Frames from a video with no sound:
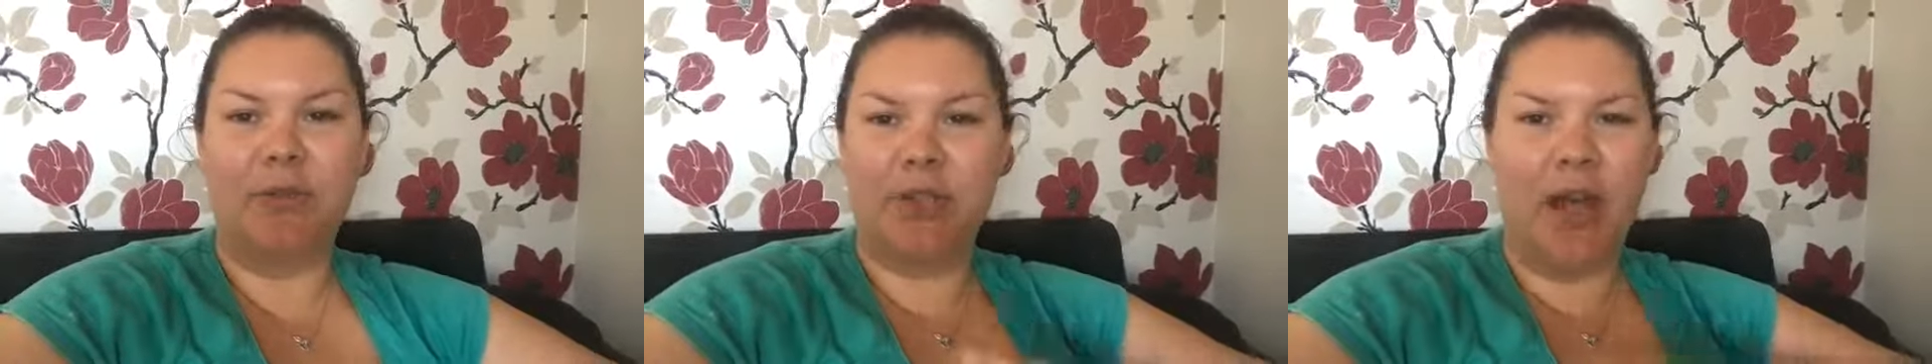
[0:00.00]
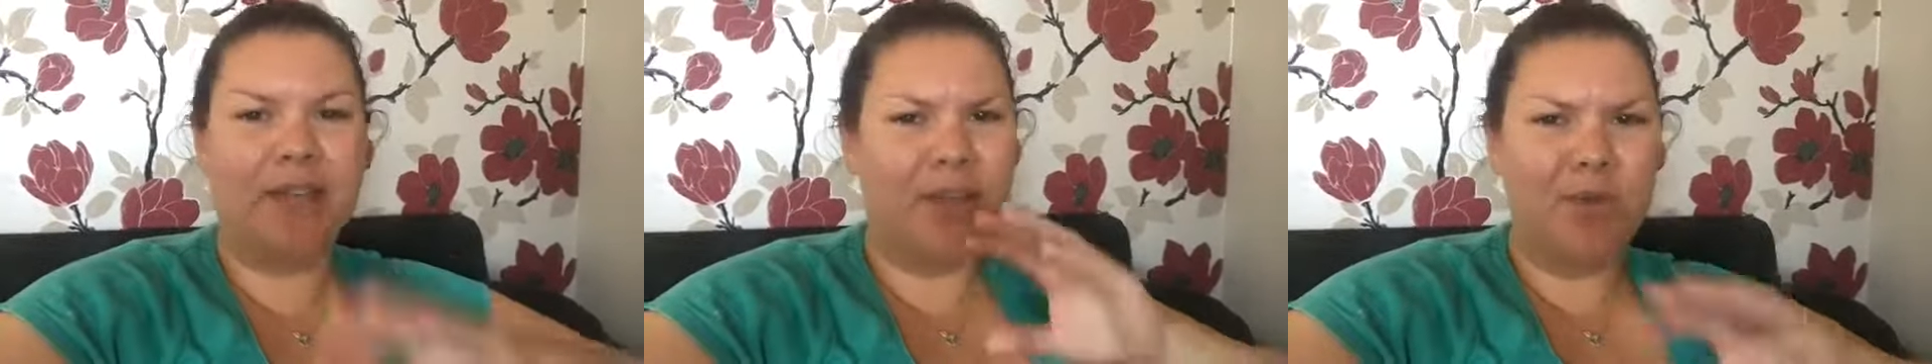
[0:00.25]

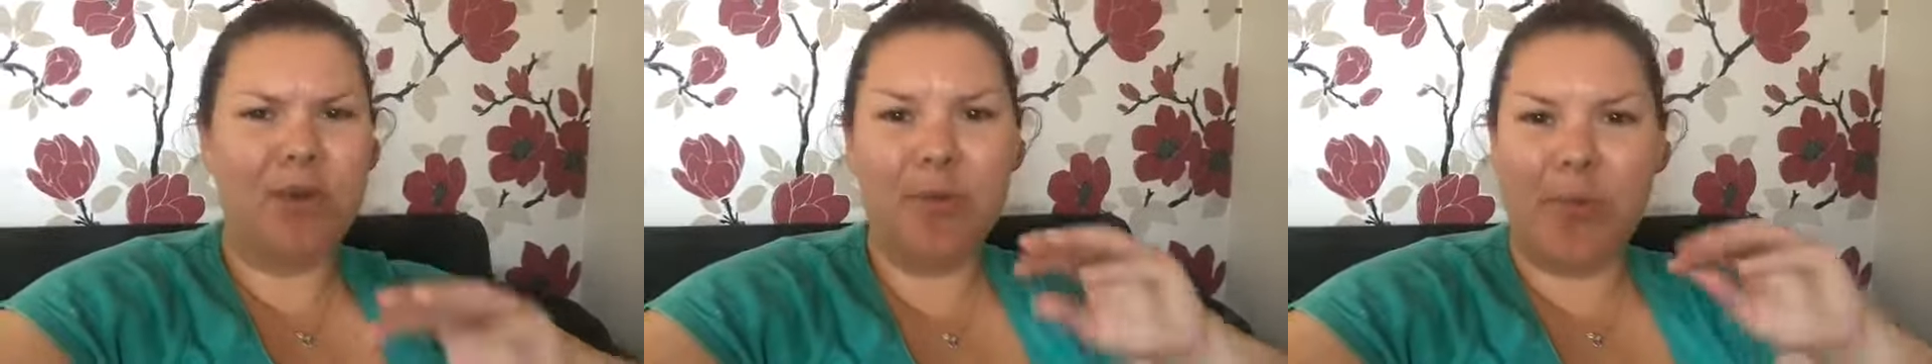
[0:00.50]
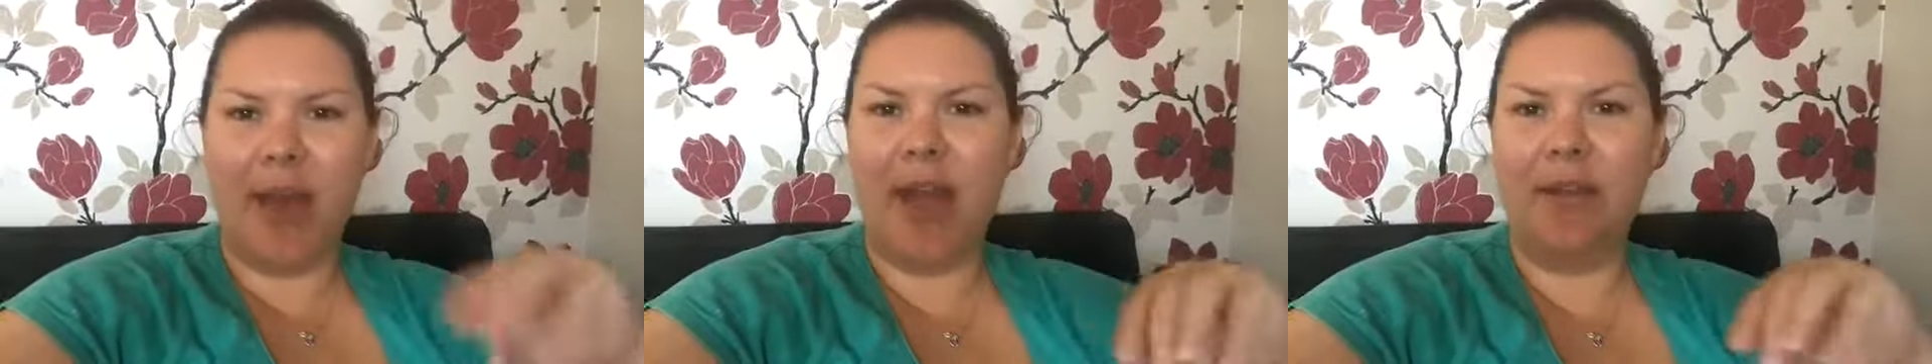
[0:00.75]
don't
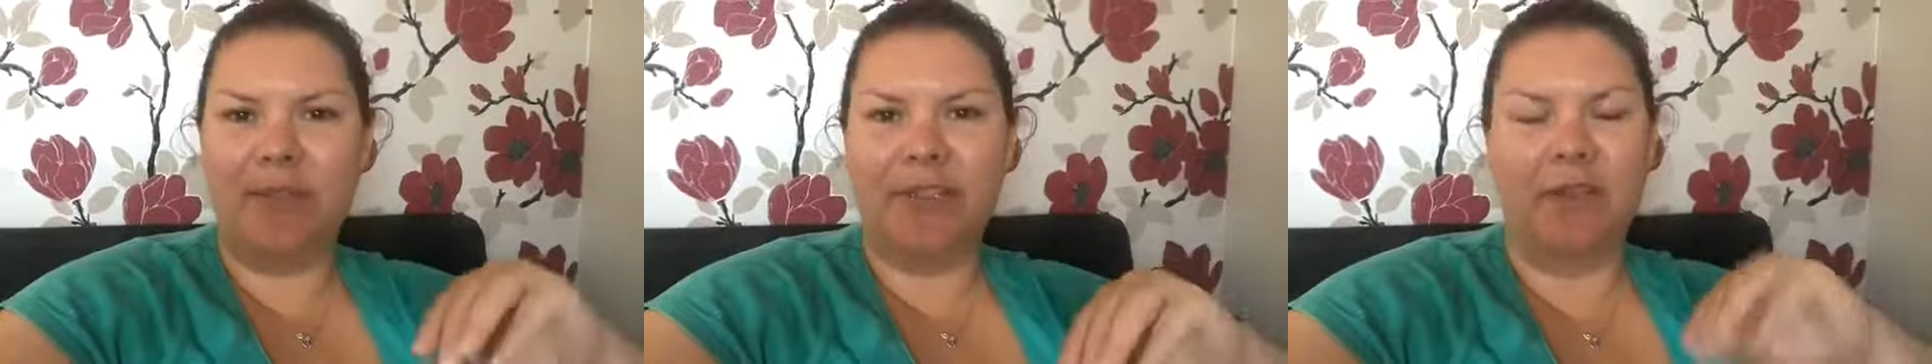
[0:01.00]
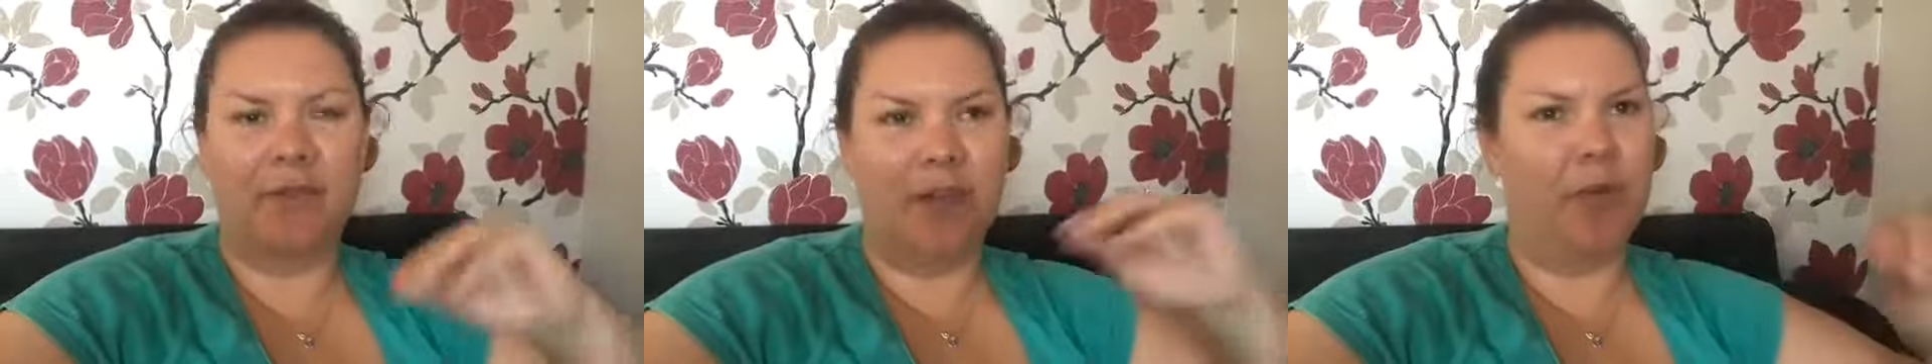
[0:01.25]
compare
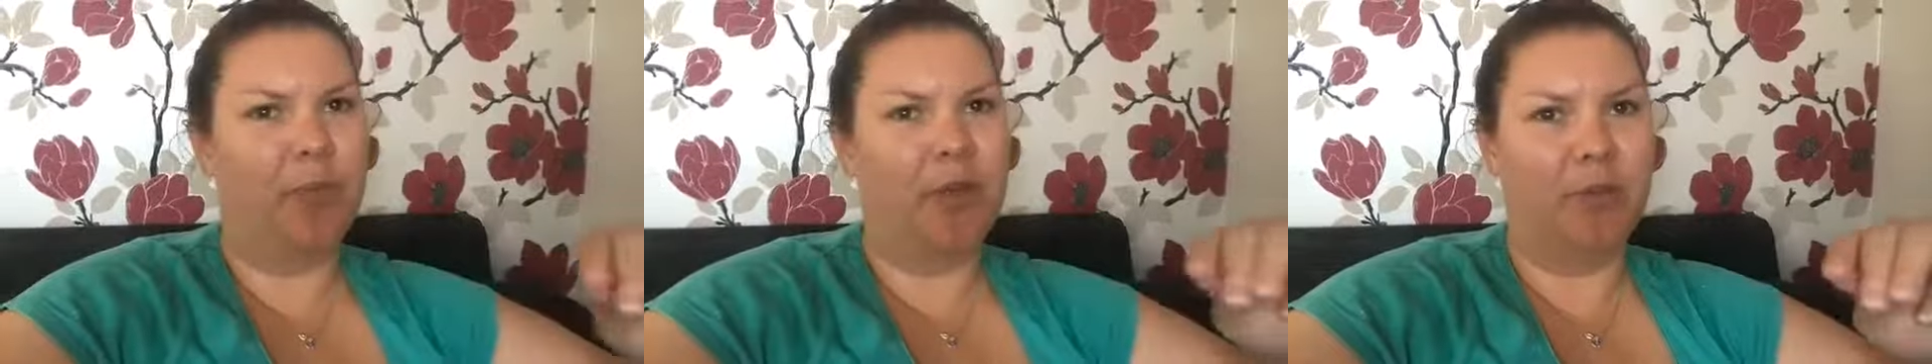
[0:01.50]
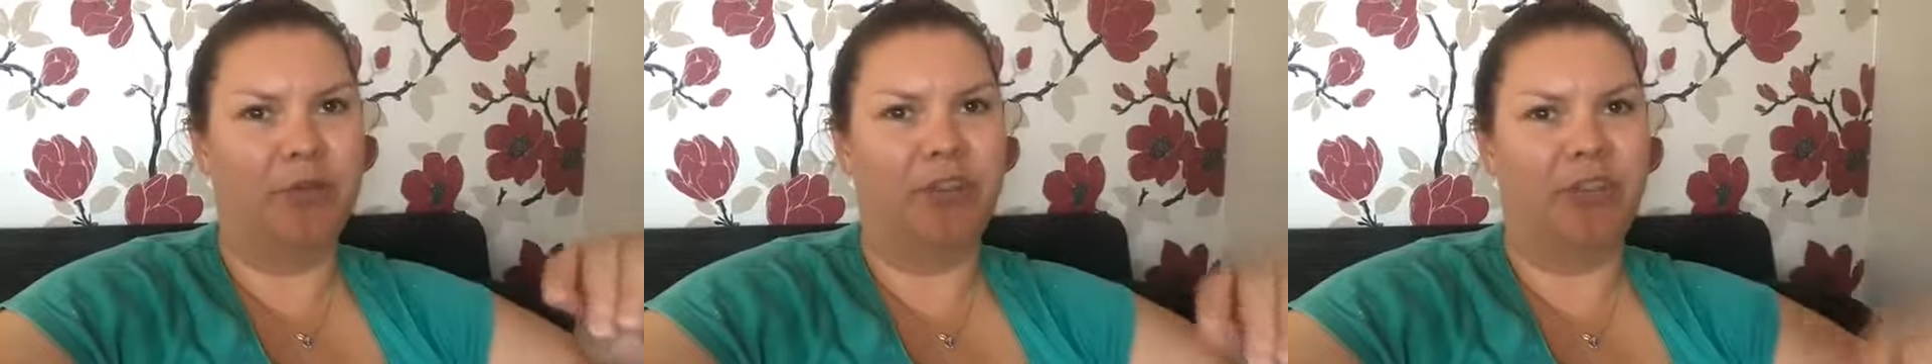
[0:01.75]
yourself to other
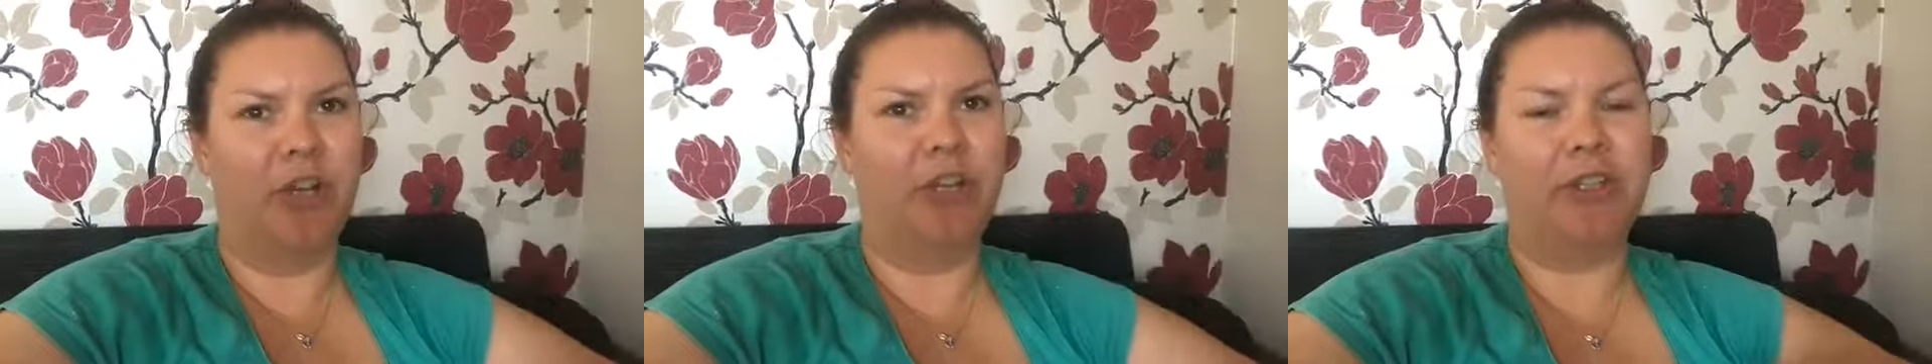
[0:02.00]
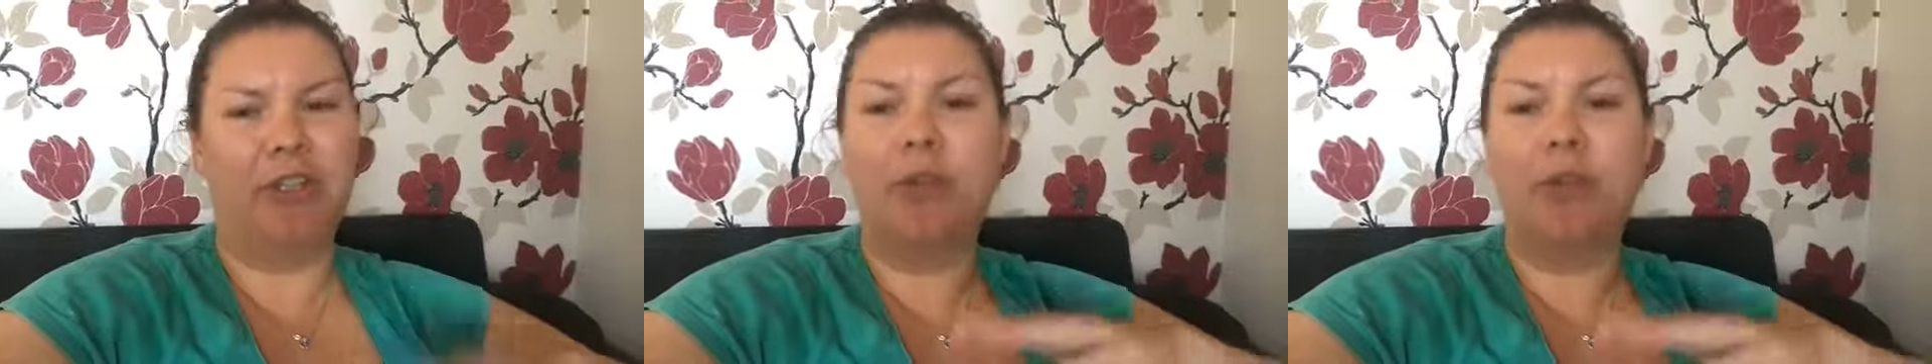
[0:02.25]
people's journeys.